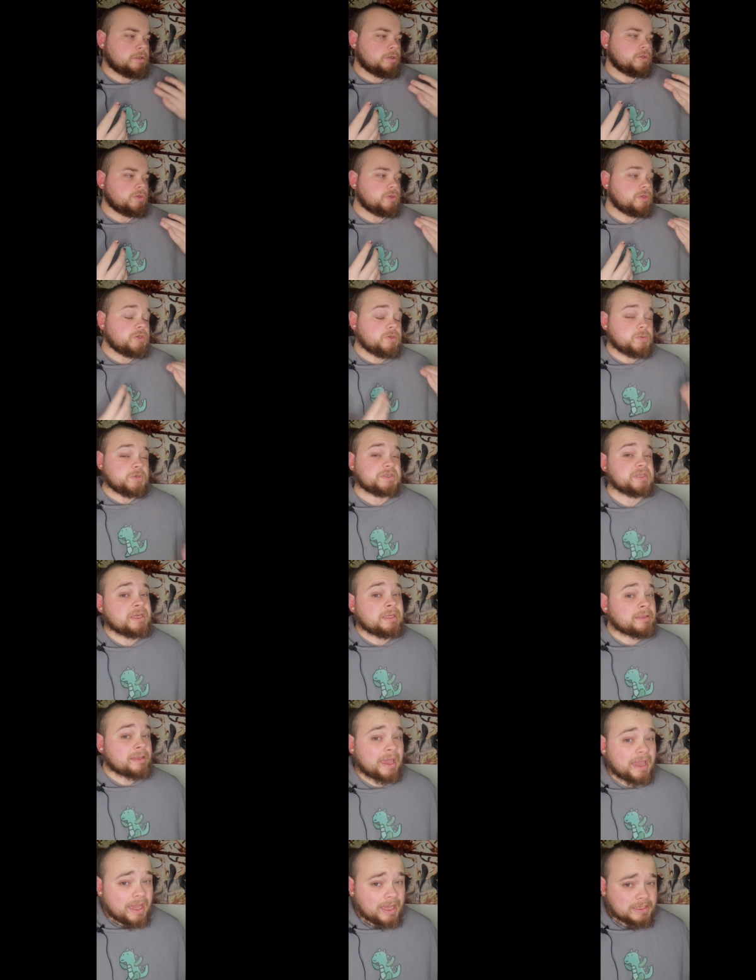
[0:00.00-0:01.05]
using
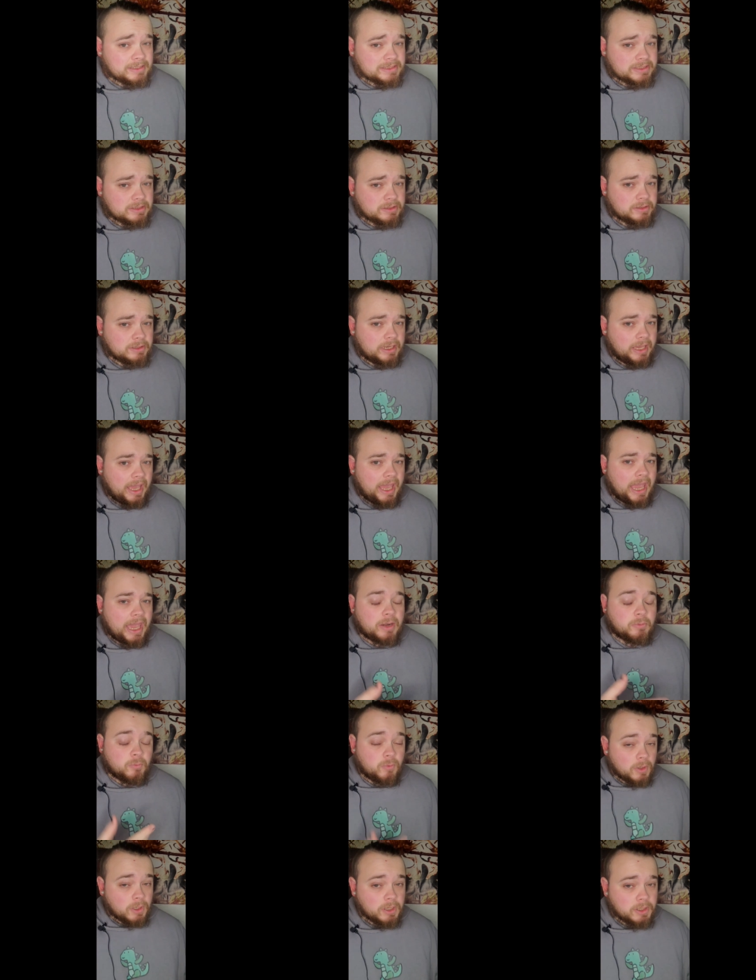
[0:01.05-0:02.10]
that
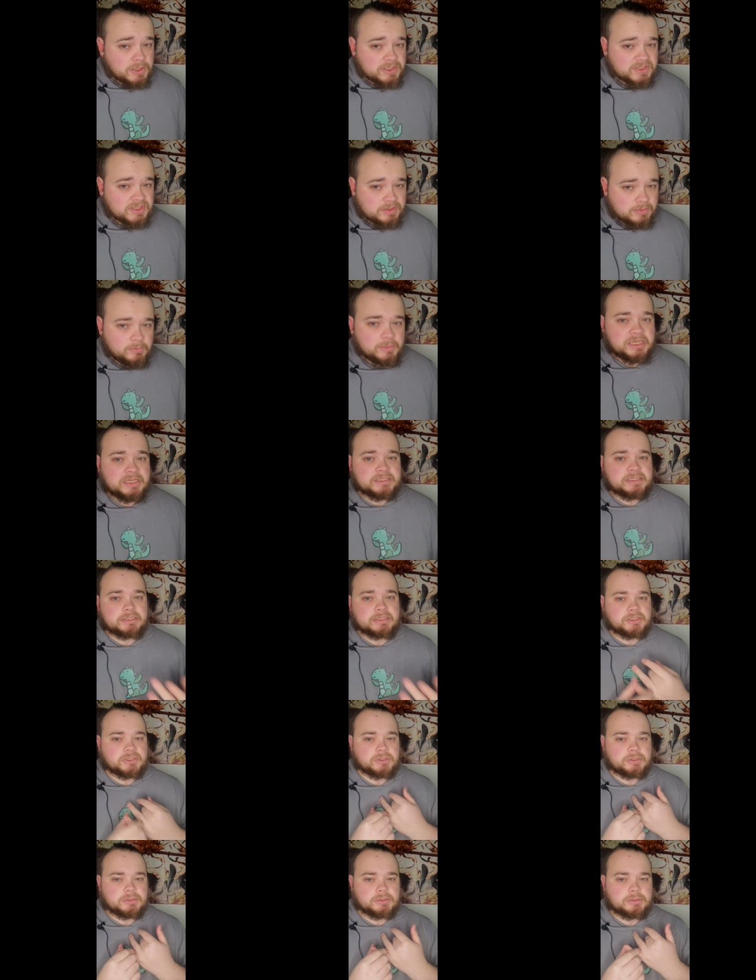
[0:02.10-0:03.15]
at worst means that
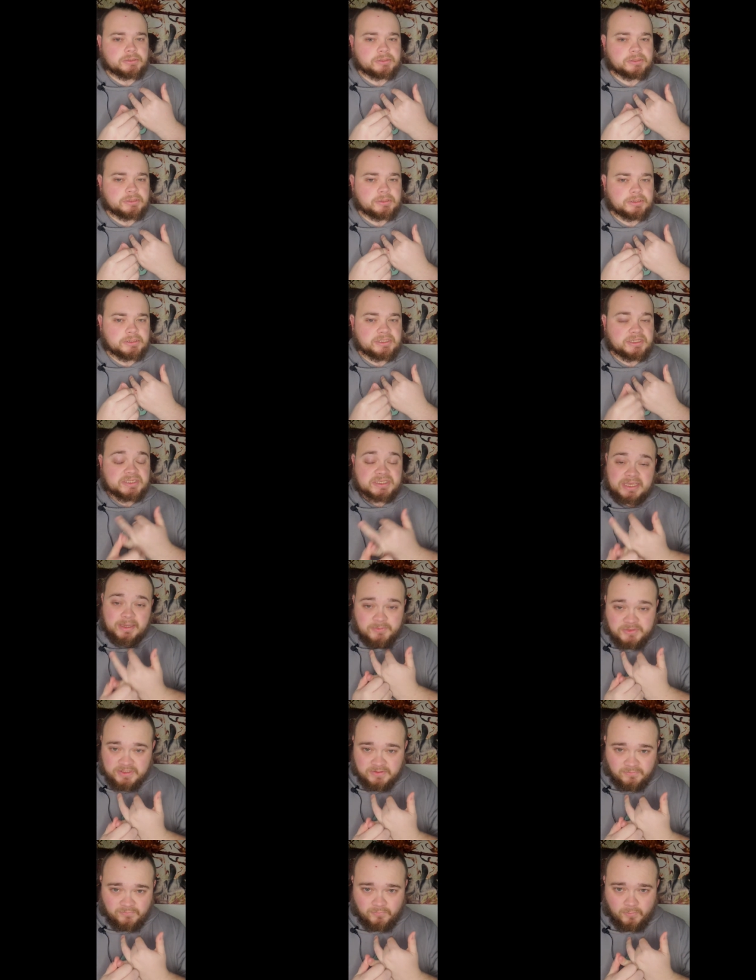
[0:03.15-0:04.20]
you're
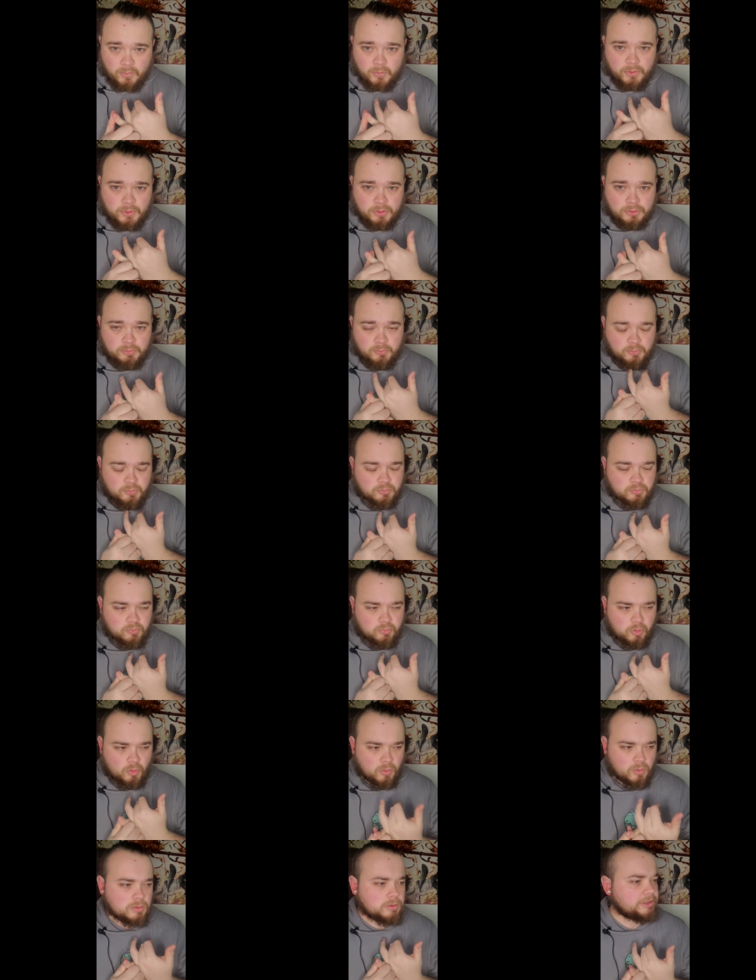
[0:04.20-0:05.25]
deceptive or you're
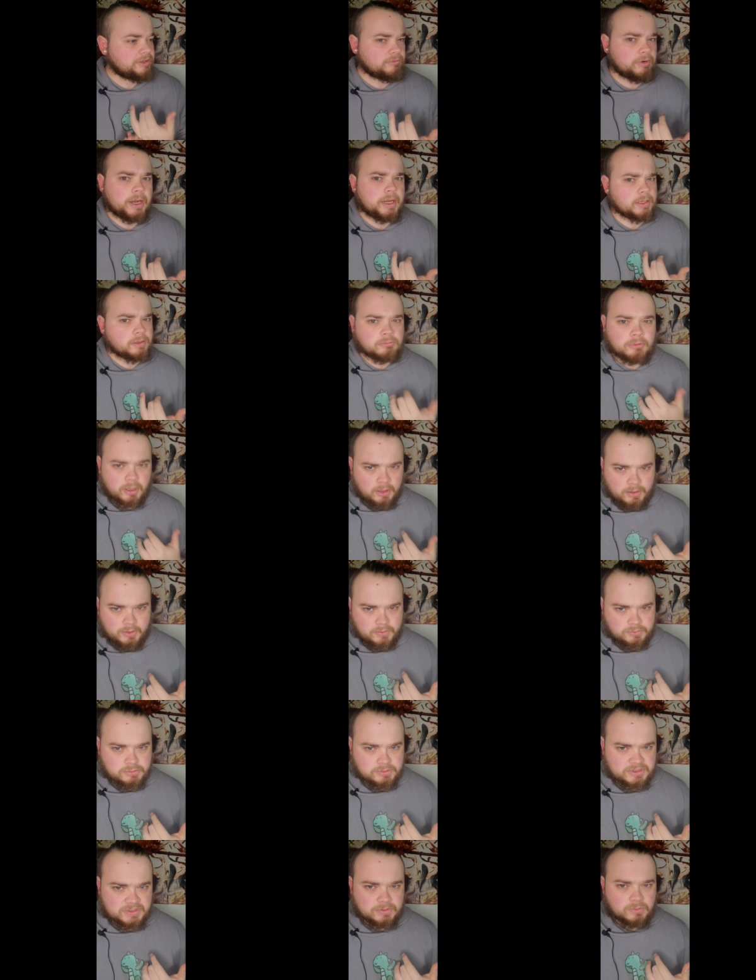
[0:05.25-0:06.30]
poorly writing your
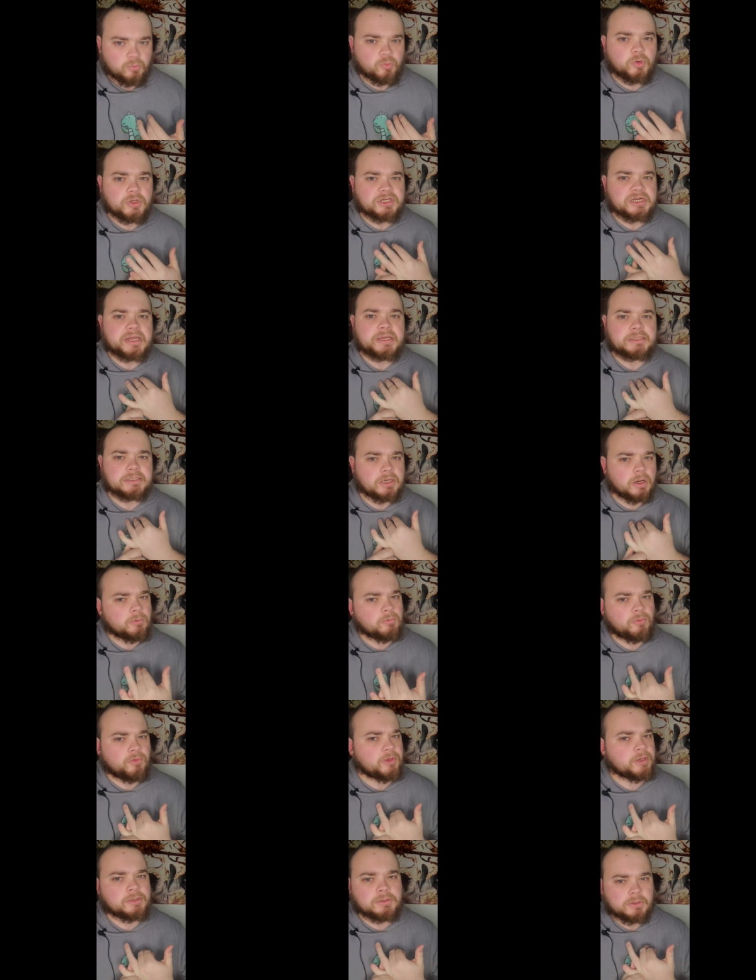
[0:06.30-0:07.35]
articles, which I don't
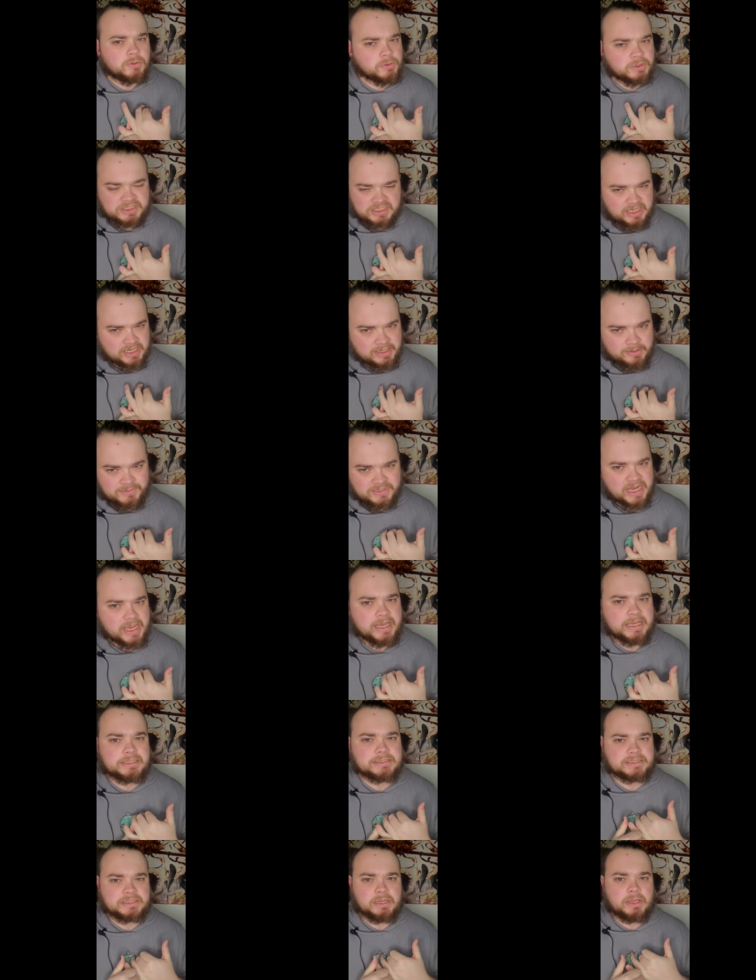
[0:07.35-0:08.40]
think New York Times
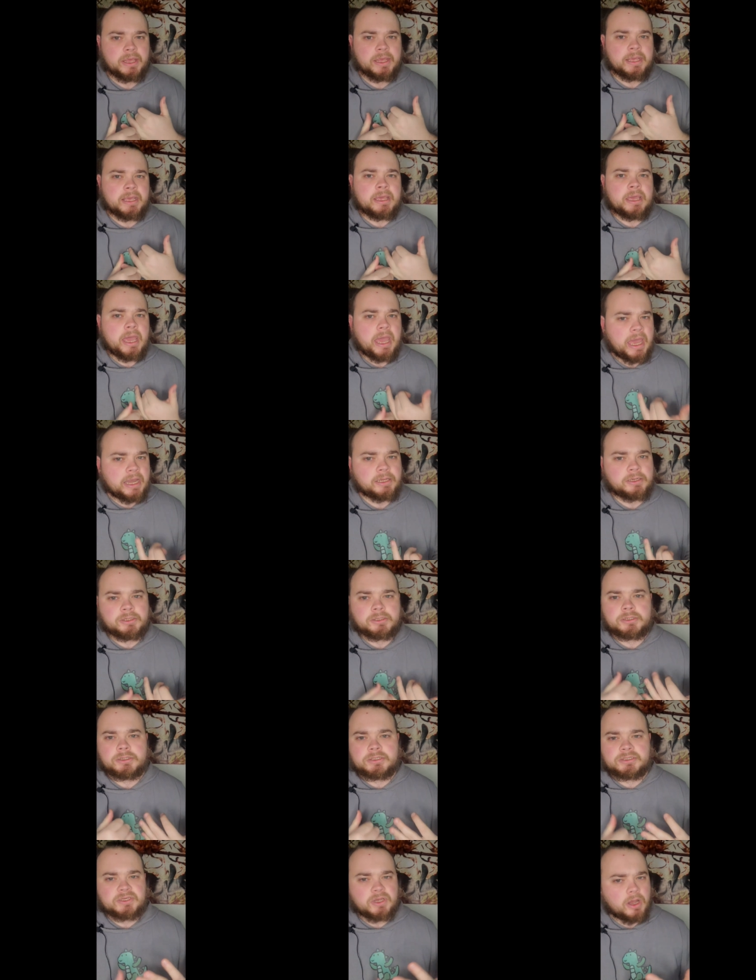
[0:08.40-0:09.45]
has
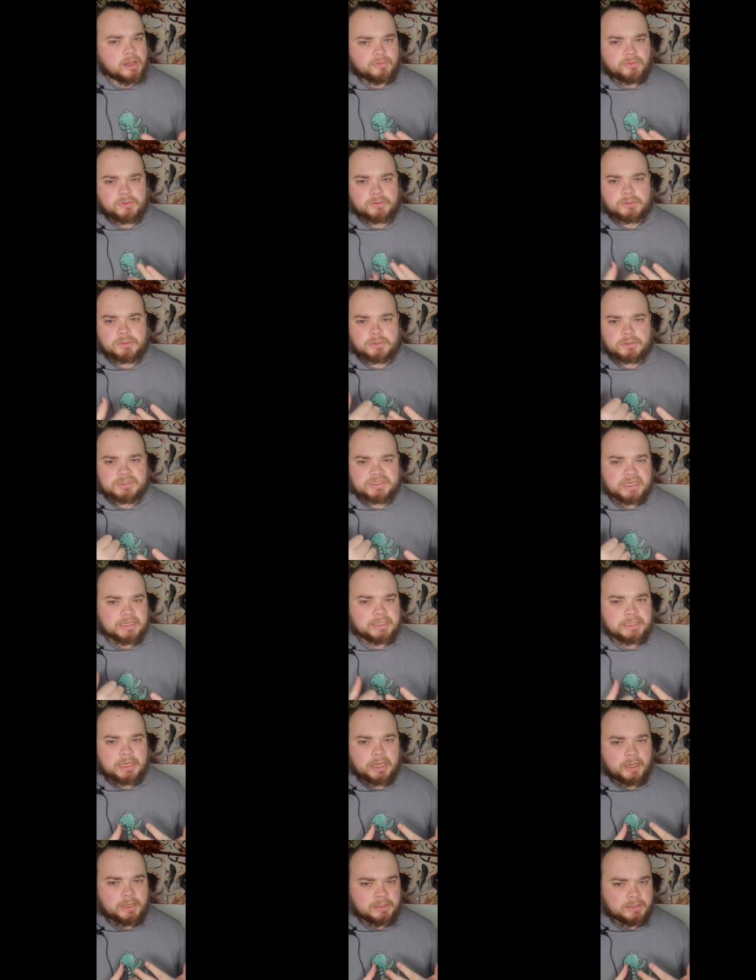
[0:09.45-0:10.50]
editors, authors, any
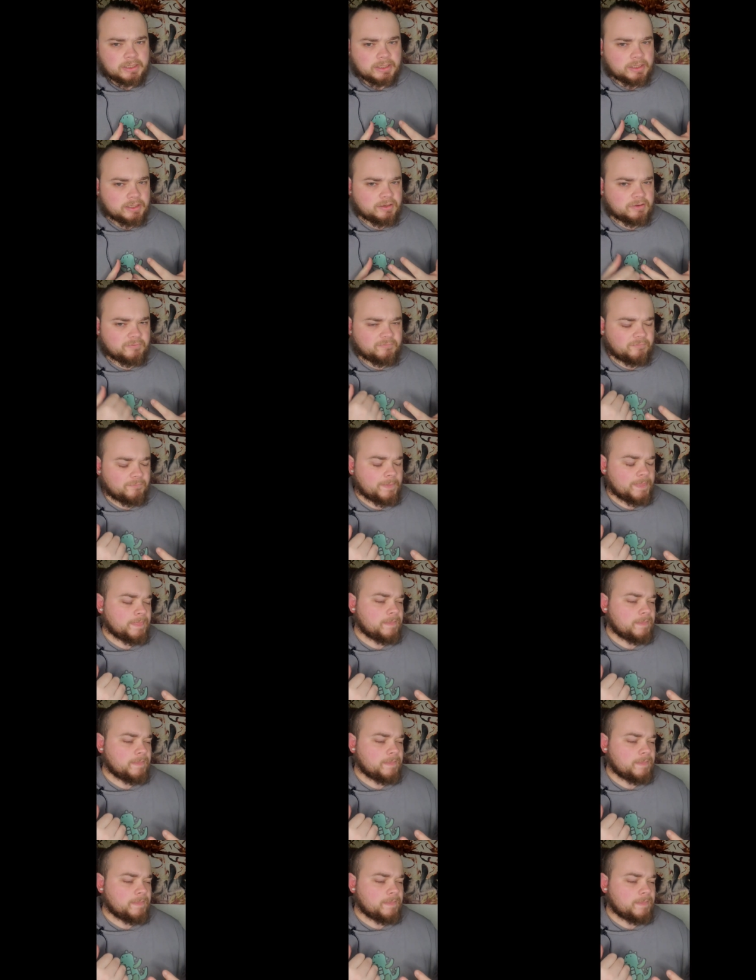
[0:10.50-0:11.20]
kind of